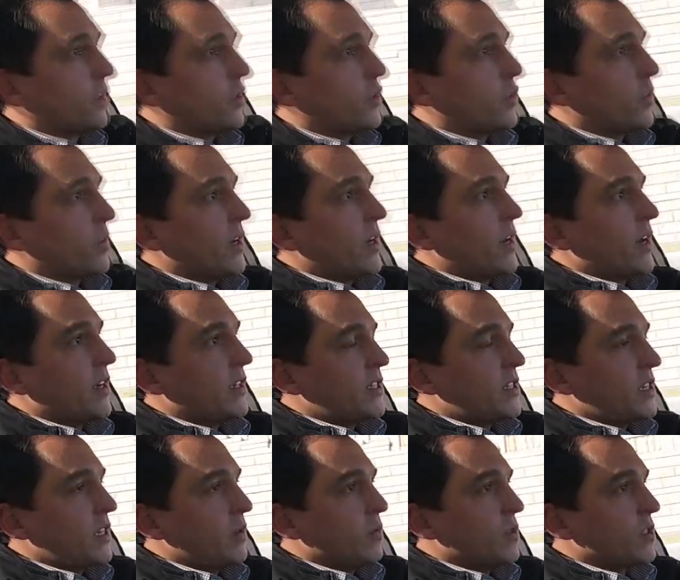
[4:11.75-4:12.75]

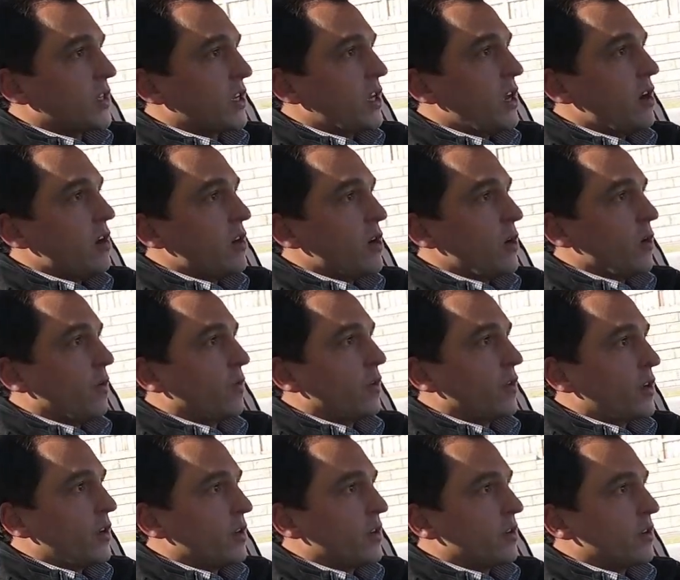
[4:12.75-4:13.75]
2019 was a
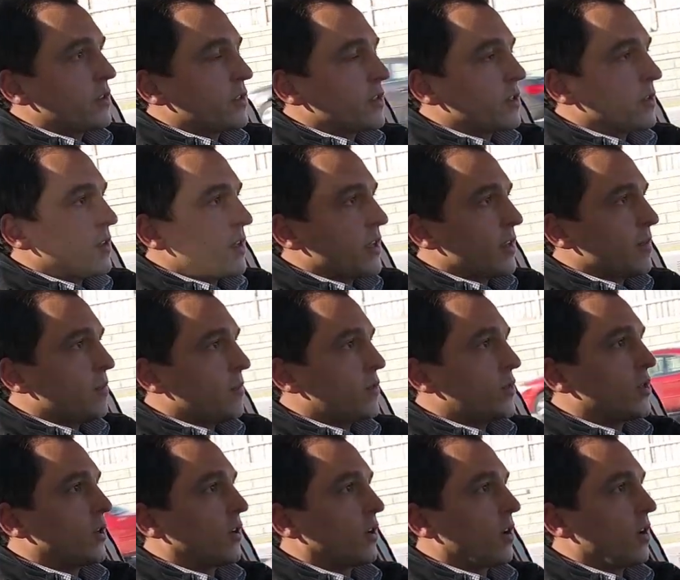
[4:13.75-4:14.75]
carryover year, so they
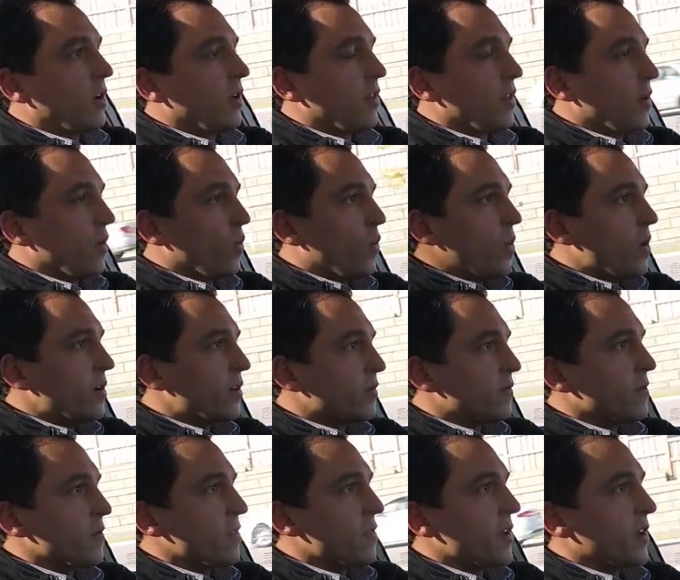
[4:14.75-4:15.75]
took all the
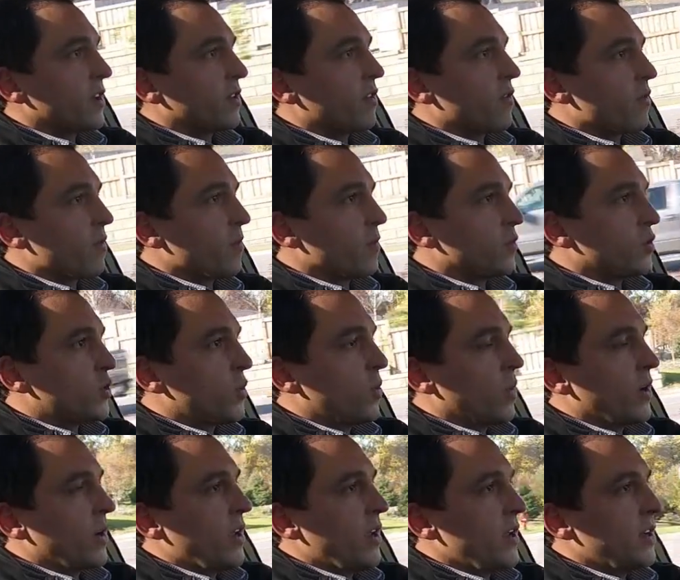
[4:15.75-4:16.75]
wonderful things from
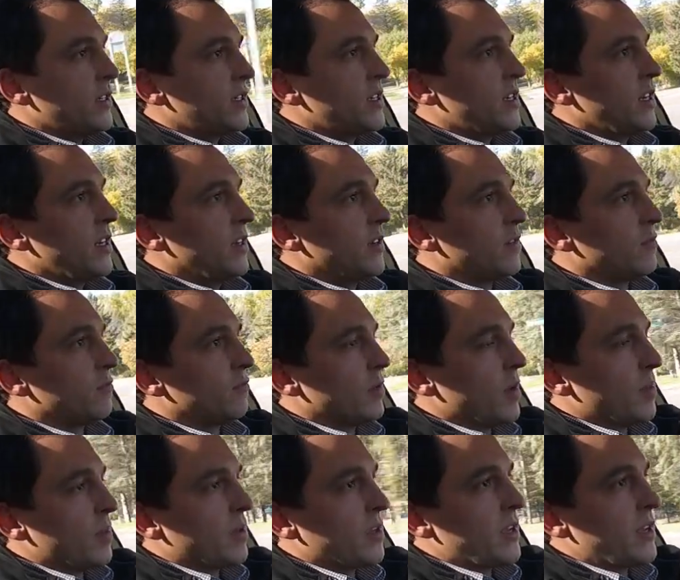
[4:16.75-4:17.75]
2018 and
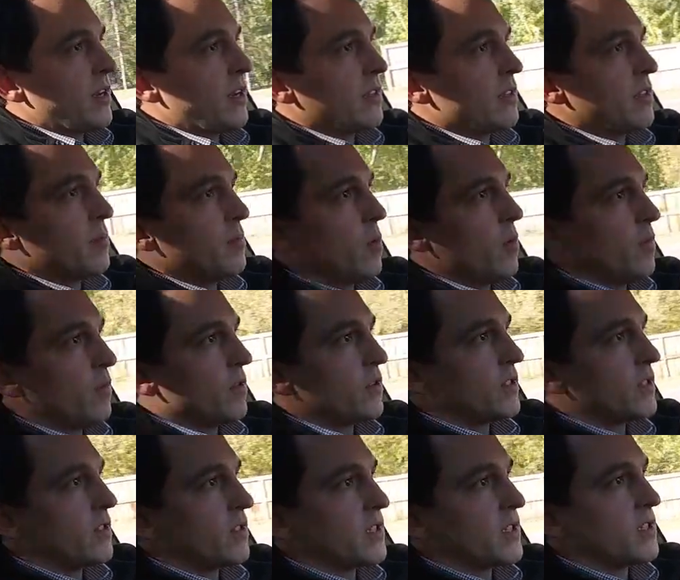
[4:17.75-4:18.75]
replicated them over
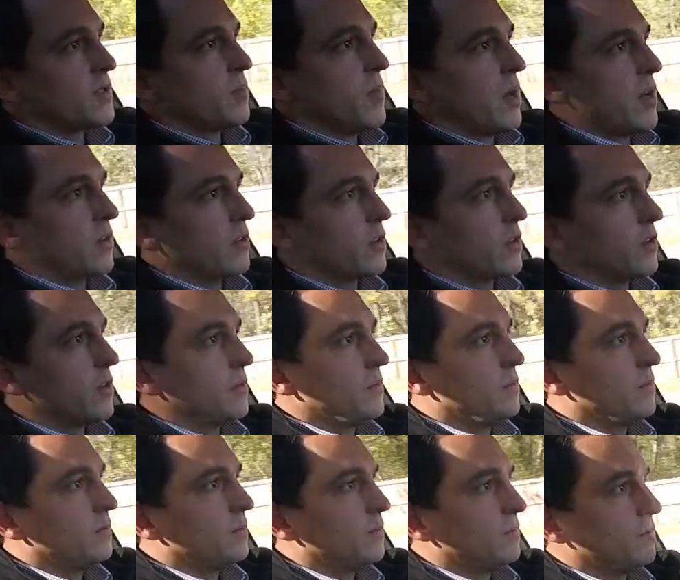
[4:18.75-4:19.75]
to this model year.
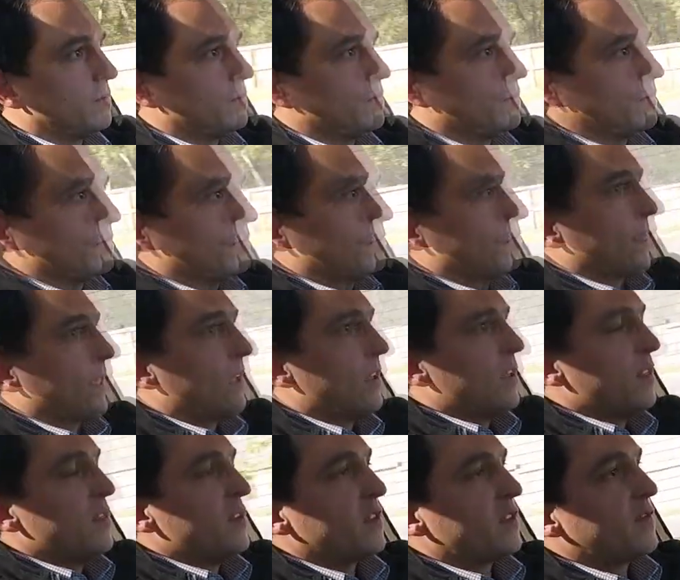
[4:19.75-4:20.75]

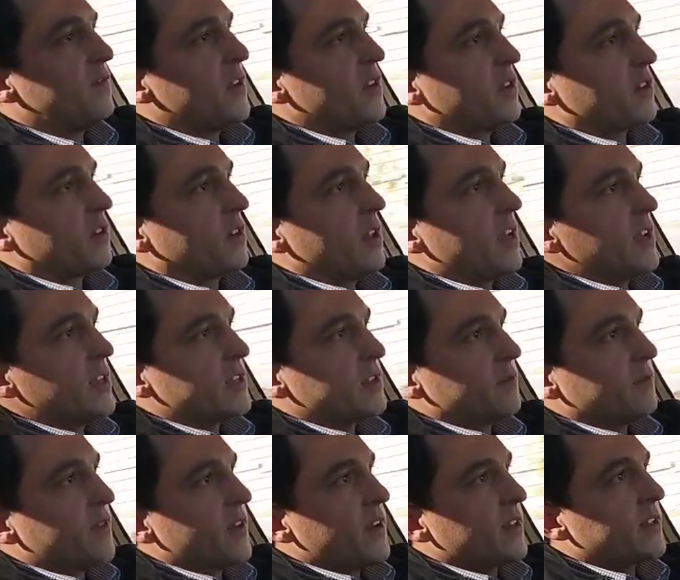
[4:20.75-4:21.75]
This vehicle has
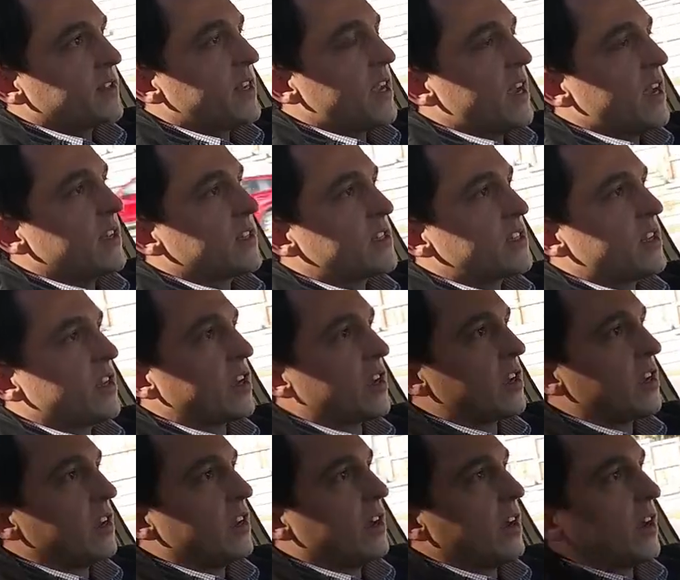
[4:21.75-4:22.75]
a fantastic
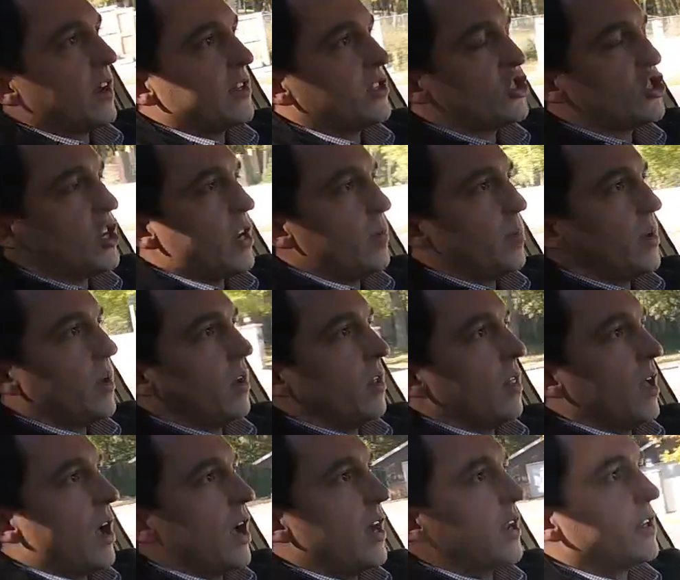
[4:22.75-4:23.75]

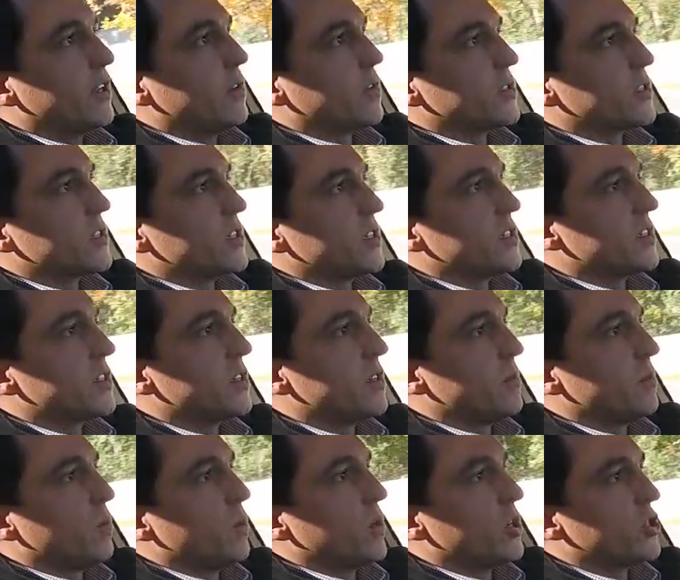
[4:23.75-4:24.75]
JBL audio
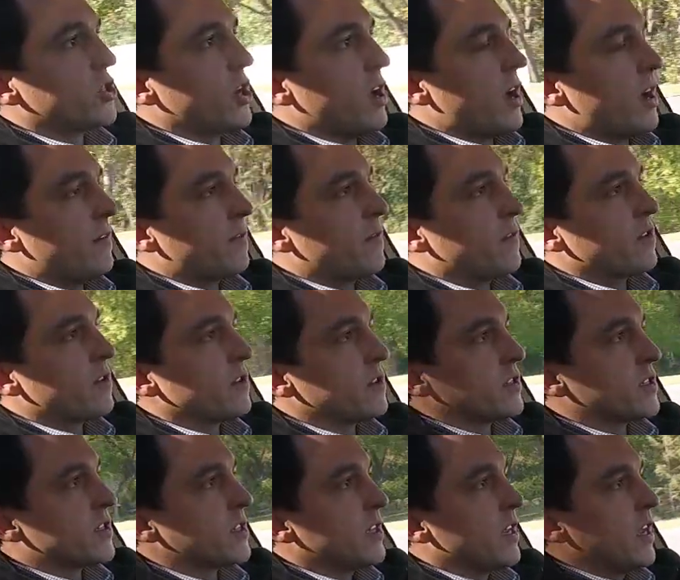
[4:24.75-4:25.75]
system, which
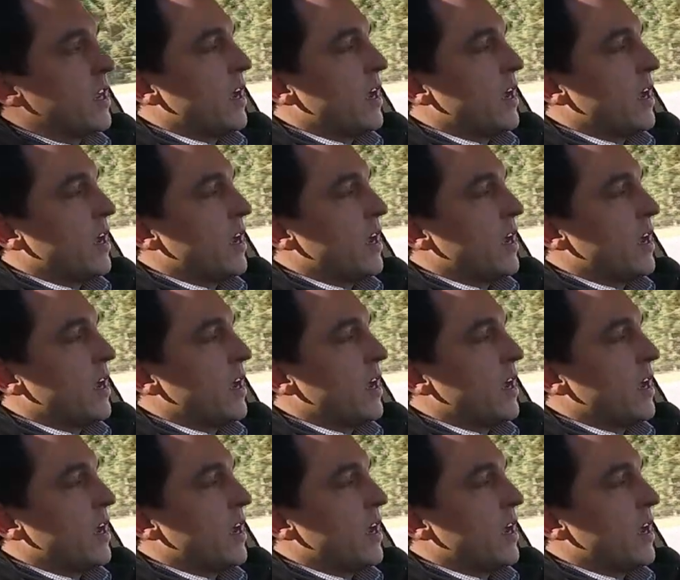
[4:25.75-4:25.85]
offers